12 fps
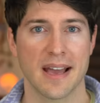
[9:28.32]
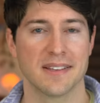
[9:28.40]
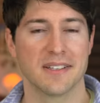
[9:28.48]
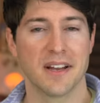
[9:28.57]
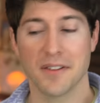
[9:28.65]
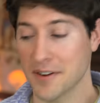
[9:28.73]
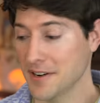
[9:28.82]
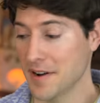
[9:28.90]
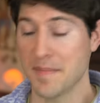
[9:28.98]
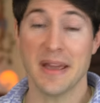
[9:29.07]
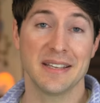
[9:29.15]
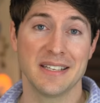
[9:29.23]
has another
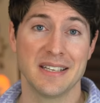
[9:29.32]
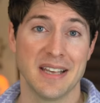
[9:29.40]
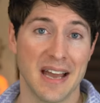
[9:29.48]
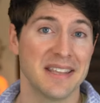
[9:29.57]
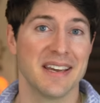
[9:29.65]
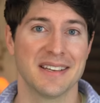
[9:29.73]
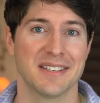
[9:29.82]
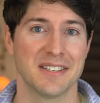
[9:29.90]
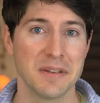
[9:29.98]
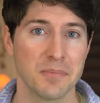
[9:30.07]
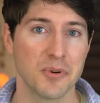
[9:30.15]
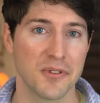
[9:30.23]
amazing and yet
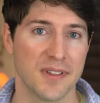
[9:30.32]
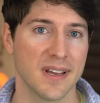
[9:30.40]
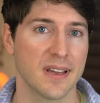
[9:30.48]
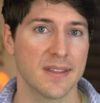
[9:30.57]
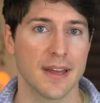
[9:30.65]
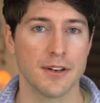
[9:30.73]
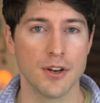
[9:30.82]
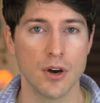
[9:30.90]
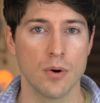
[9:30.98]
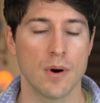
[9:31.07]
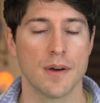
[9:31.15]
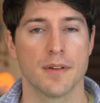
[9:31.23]
simple thing that
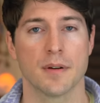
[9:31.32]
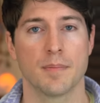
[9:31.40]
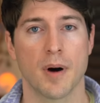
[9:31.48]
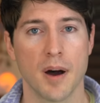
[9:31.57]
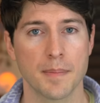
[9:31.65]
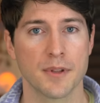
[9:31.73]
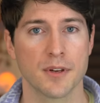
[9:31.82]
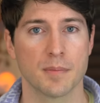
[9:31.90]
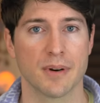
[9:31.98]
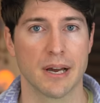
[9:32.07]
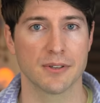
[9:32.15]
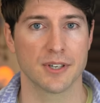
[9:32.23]
no other popular
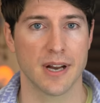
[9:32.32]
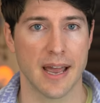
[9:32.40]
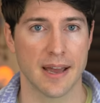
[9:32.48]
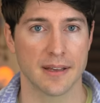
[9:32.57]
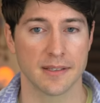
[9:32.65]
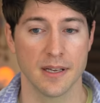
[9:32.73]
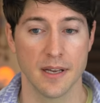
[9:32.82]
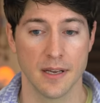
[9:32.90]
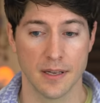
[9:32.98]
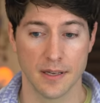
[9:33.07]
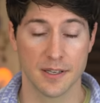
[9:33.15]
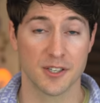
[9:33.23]
browser has,
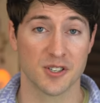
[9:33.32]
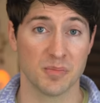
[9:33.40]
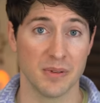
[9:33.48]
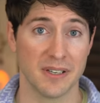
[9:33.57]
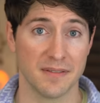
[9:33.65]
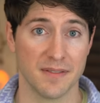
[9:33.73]
split